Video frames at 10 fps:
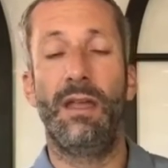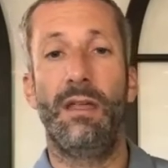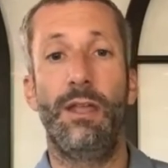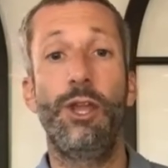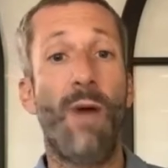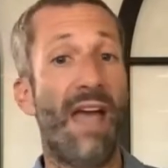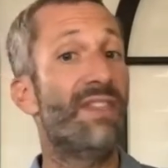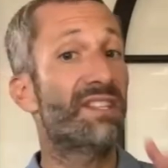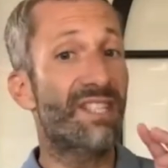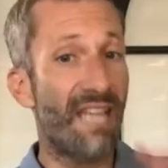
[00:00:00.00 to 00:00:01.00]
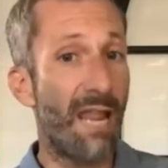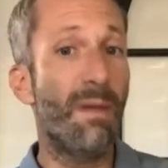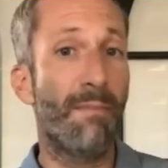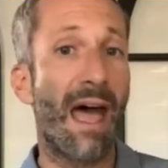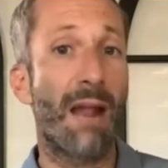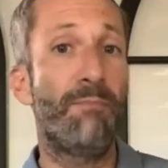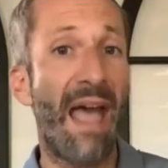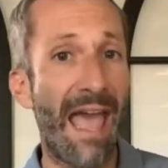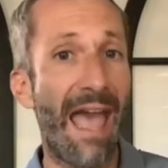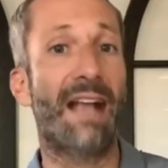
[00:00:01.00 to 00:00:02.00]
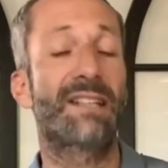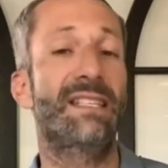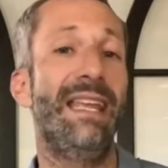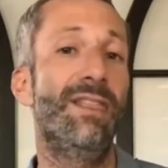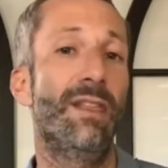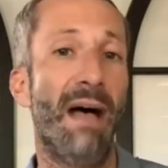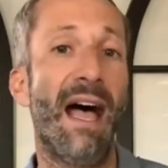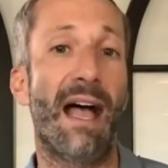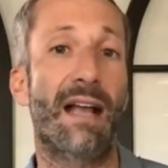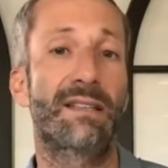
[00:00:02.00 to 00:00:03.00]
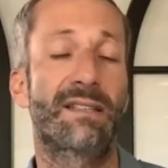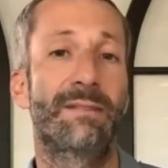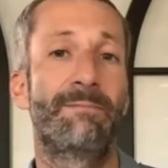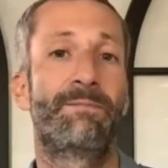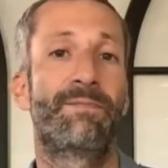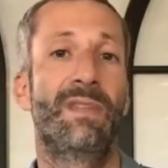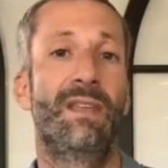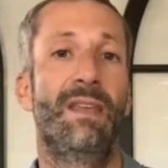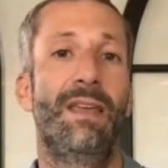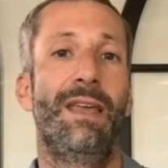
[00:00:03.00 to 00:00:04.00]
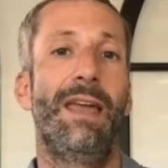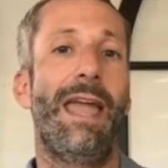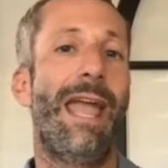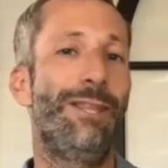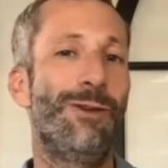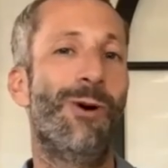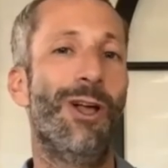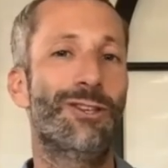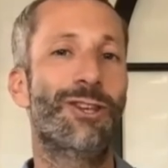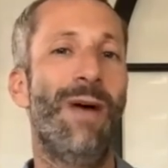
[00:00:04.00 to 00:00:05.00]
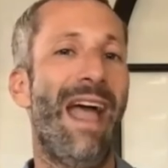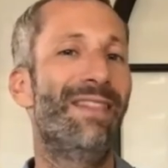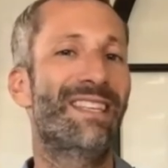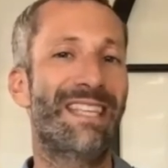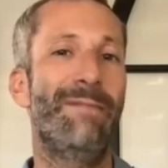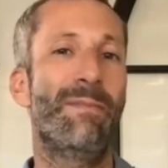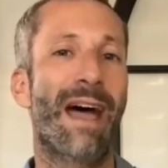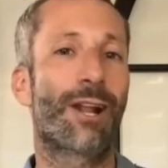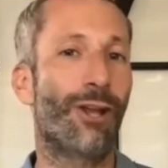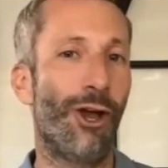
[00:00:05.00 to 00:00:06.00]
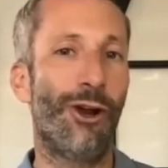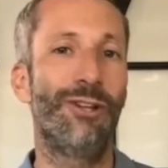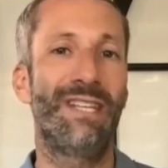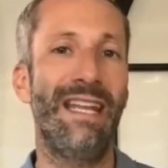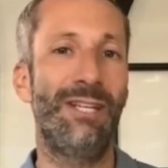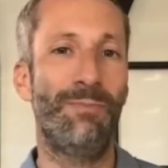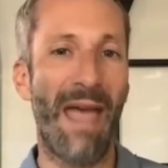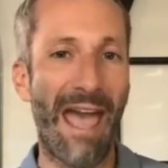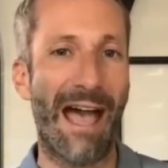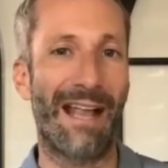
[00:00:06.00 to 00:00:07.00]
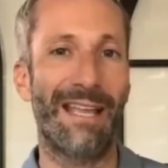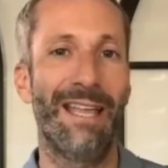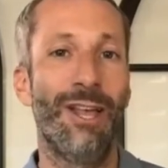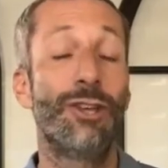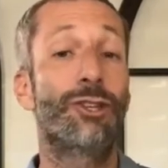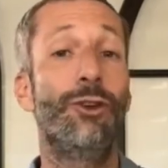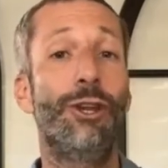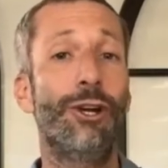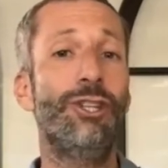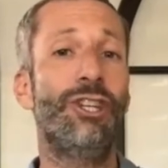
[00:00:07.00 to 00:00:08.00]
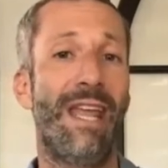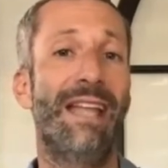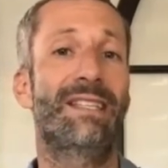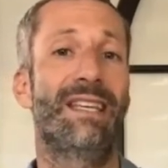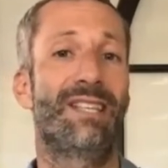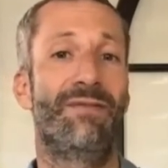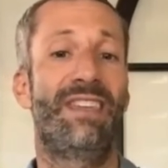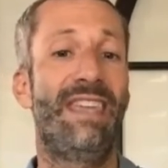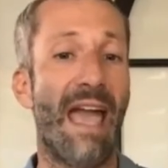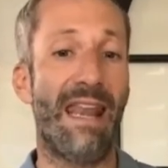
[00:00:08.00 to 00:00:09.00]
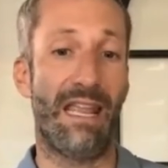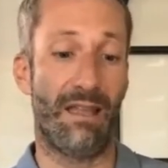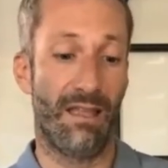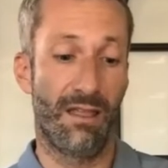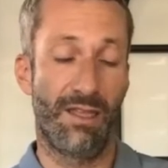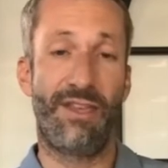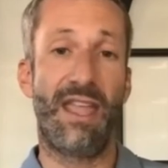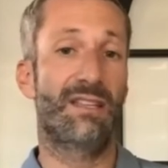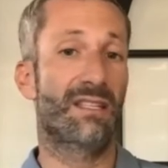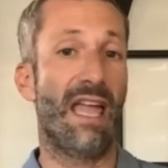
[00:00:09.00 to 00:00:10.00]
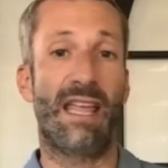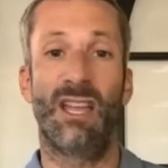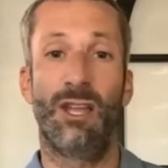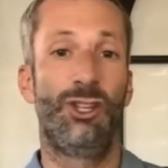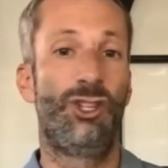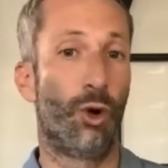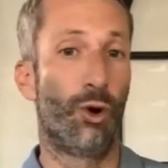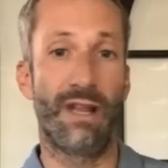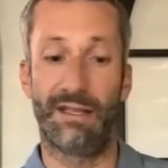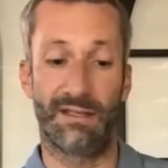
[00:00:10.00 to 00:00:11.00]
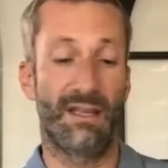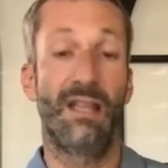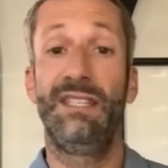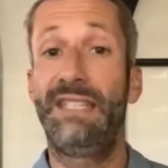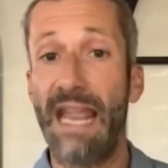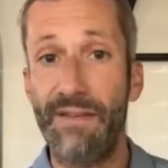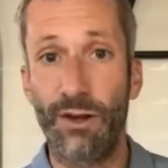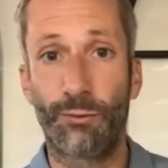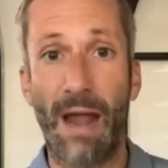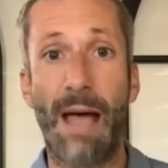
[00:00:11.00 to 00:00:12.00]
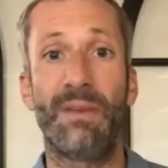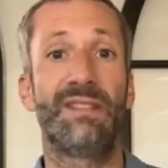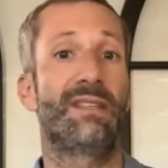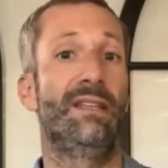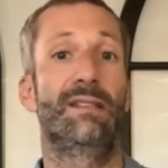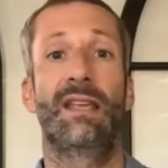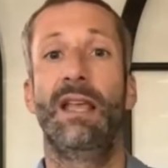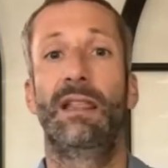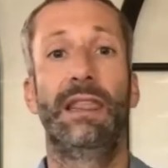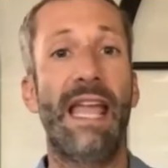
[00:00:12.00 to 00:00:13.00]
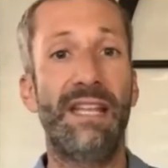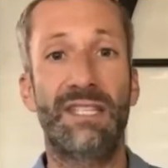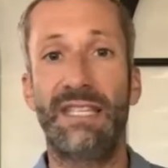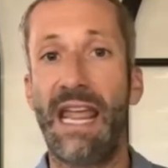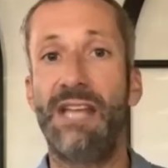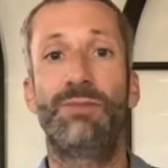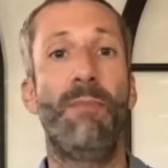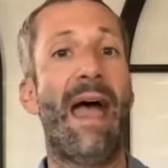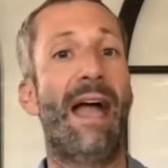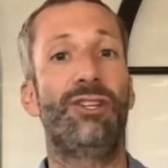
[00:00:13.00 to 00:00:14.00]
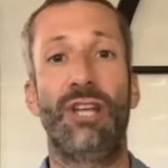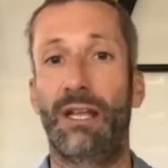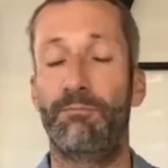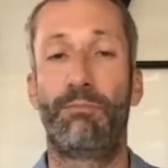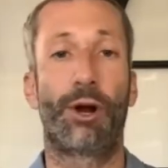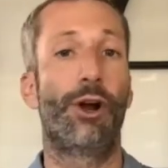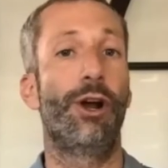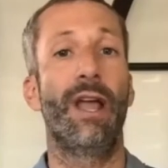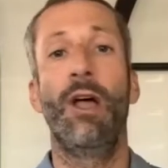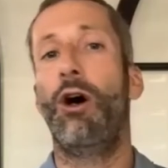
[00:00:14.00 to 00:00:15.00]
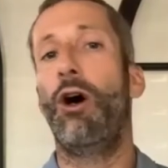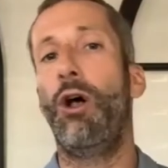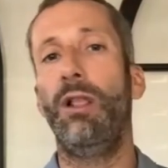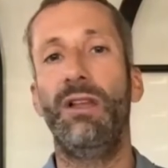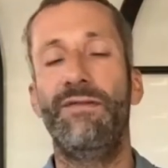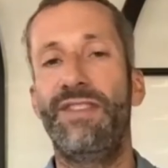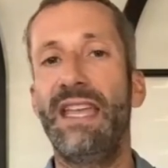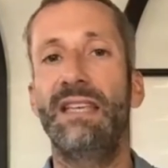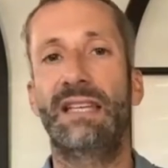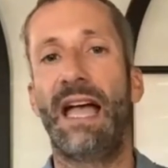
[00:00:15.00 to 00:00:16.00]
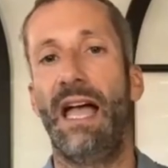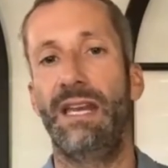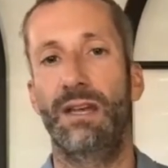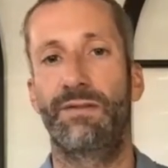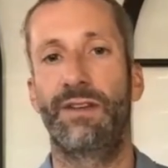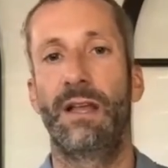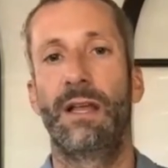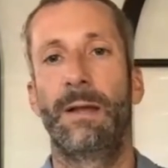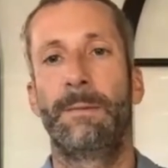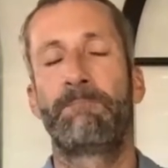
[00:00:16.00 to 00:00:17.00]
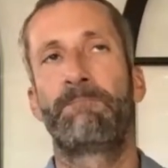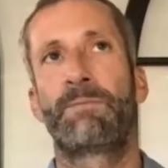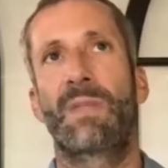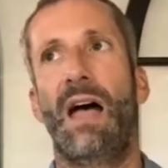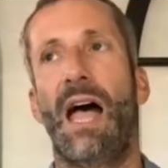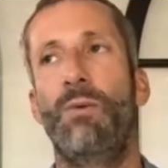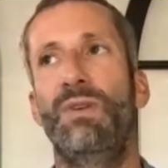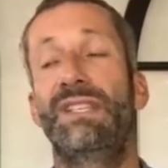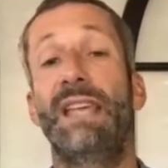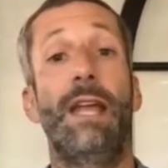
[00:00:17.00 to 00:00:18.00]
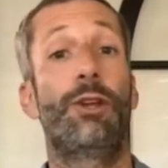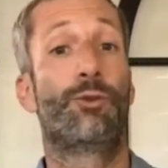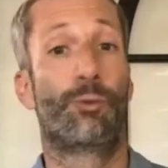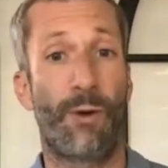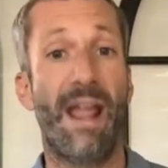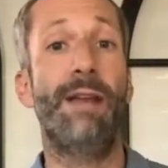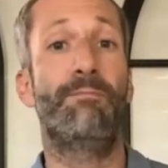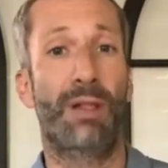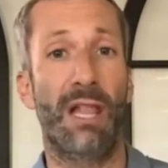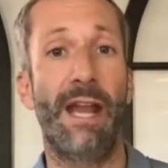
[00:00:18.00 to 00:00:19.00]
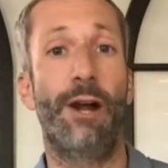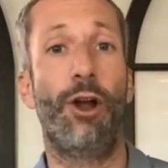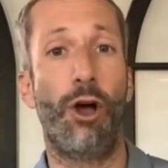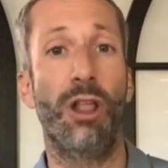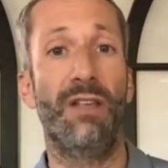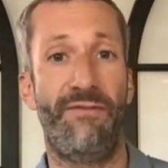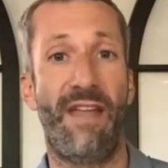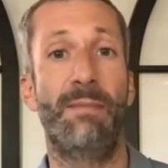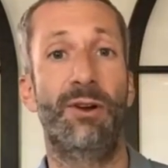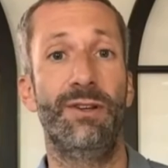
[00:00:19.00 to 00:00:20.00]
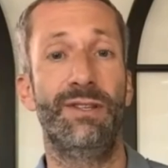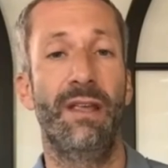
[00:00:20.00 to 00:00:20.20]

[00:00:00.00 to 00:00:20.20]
You had the same amount of packs in the box. And you also had the same amount of cards in each pack. So your chances of getting things like Jordans, David Robinsons, late stage Magic, Bird, all of these kind of, I would say, great player Hall of Famers